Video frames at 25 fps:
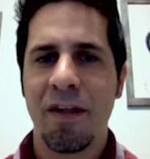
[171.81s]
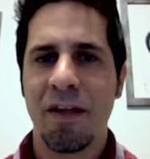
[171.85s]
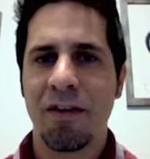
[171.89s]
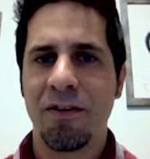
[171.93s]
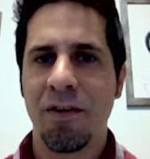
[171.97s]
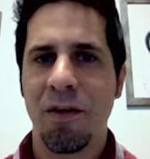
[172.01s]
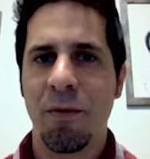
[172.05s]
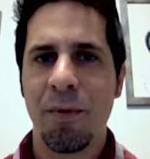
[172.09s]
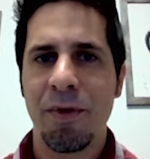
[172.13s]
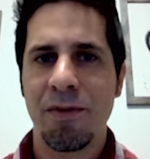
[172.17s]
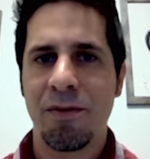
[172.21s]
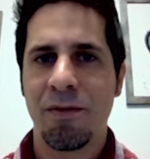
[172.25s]

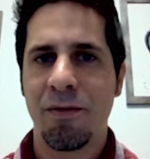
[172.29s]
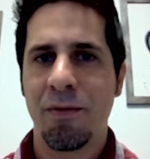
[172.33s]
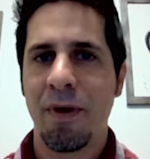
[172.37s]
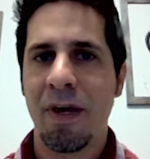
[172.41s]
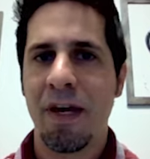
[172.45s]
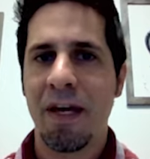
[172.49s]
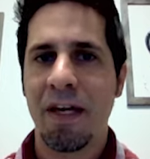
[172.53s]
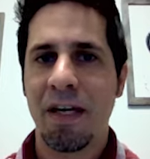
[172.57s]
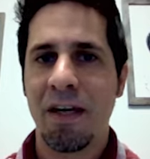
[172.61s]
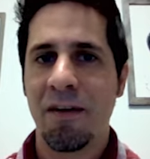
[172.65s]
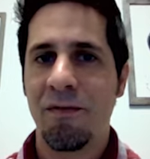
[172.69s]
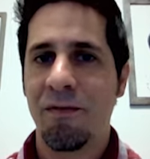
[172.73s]
That's always
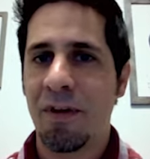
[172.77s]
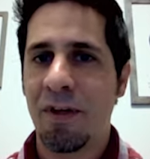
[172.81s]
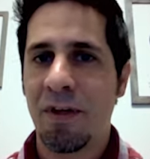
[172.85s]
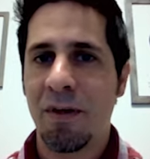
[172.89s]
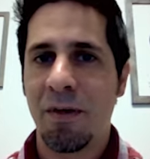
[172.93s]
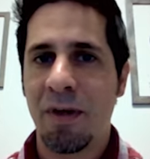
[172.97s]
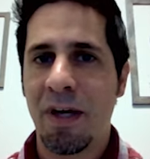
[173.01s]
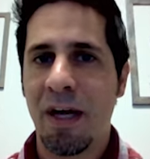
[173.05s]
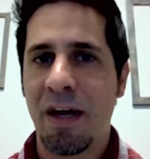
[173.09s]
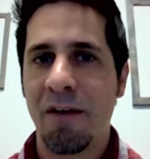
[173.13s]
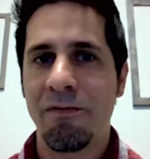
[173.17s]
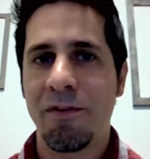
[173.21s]
great. If
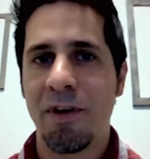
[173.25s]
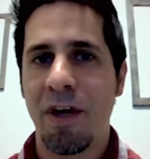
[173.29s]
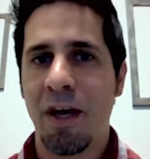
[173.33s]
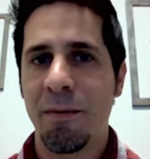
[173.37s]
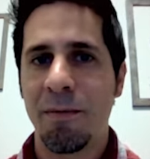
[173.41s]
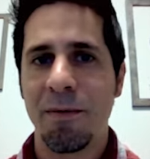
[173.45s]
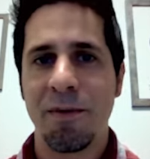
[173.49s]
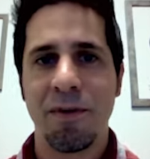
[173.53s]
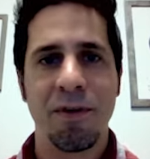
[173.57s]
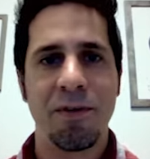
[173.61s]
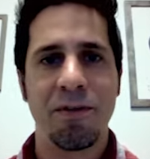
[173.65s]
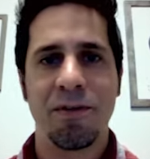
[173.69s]
you don't have
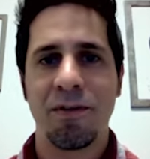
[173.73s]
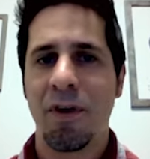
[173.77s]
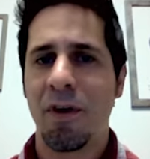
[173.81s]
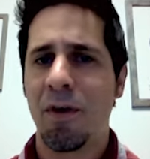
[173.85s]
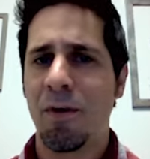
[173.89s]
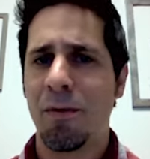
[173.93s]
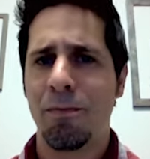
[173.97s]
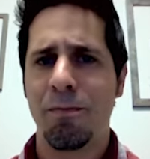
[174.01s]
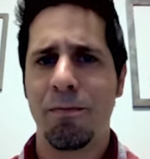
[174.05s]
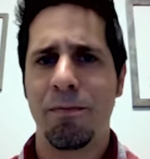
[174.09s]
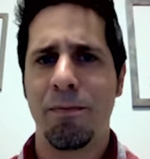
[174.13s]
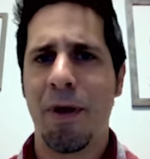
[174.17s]
time to do
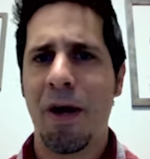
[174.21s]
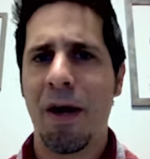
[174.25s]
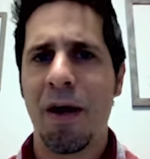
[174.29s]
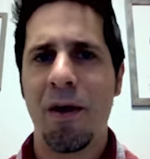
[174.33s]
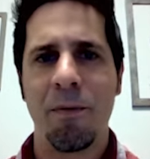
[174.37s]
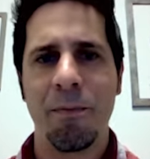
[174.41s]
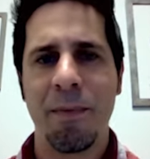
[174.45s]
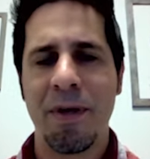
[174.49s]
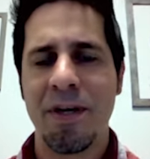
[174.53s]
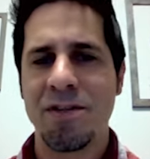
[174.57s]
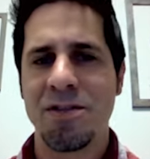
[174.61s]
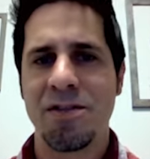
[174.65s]
so,
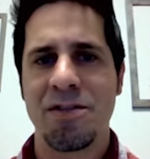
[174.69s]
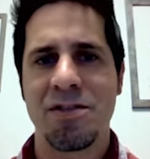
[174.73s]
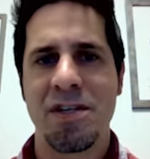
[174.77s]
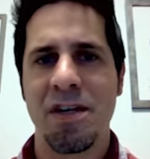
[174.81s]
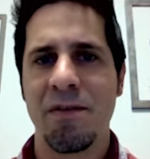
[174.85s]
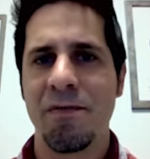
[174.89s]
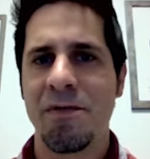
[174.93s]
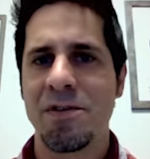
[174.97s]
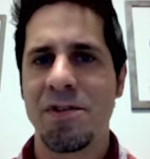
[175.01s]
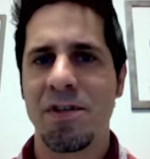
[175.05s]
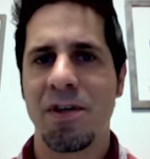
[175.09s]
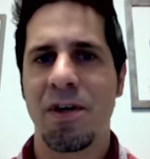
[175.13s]
by all means
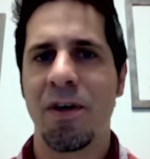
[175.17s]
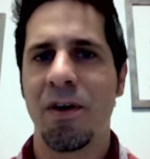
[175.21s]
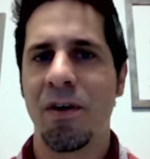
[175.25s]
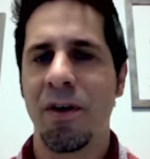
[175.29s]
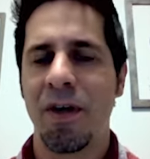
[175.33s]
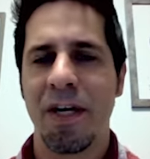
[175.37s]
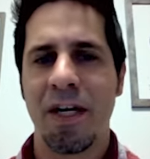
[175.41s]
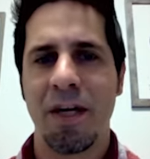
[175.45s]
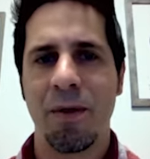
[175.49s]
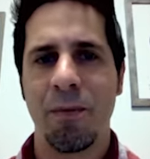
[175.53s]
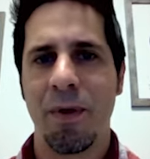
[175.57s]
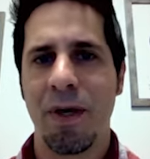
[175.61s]
just give us a
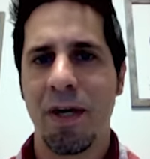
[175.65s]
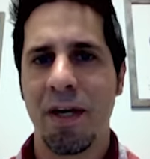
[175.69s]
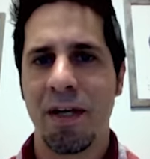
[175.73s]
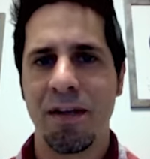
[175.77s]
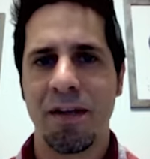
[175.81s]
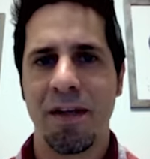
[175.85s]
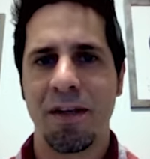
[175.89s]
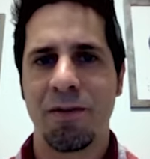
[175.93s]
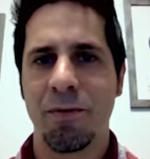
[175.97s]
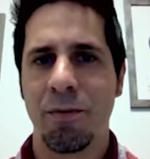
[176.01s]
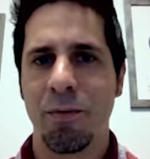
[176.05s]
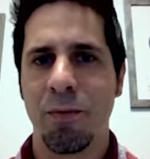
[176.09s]
call
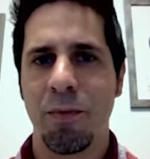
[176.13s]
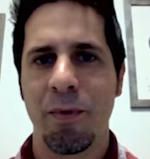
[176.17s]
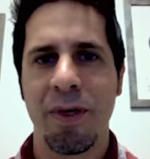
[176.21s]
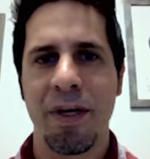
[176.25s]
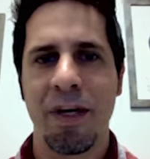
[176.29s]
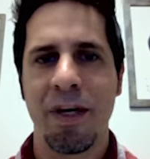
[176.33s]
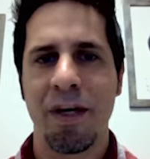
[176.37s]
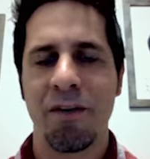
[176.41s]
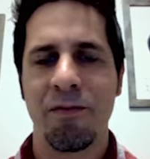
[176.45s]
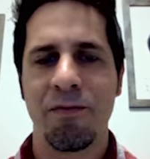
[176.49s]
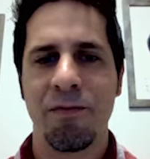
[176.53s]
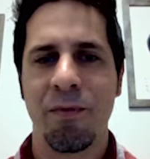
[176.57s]
anyway. That's what
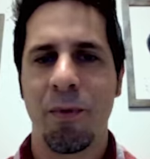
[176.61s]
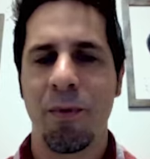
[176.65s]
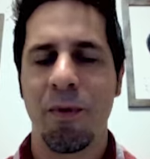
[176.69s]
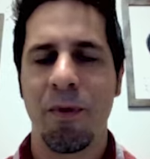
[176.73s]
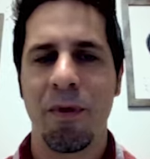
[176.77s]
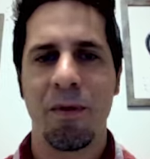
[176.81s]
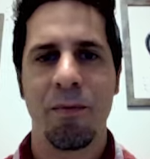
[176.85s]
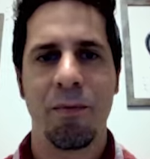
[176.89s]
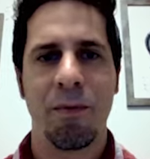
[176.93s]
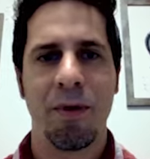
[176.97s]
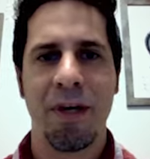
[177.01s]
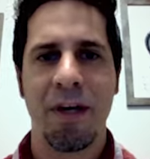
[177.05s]
we're here
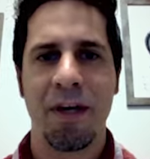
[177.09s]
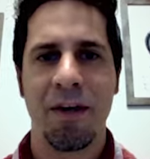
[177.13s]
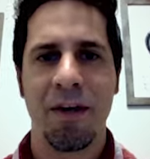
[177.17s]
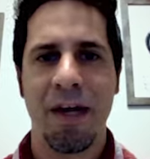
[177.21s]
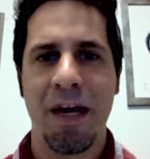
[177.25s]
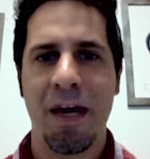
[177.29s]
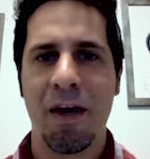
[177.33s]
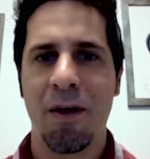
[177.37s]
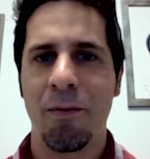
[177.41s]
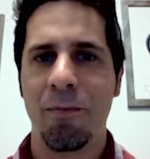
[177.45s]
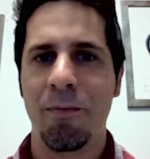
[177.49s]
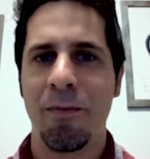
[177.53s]
for. We're
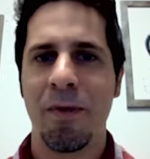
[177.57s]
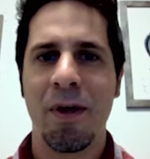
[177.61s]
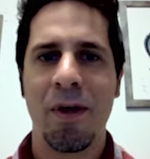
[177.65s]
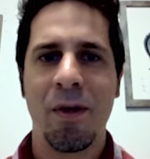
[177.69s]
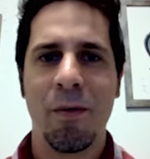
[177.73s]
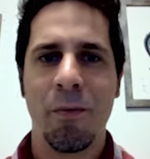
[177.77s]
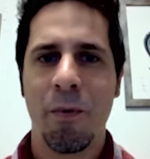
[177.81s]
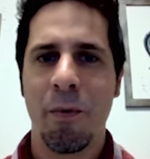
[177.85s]
here to help.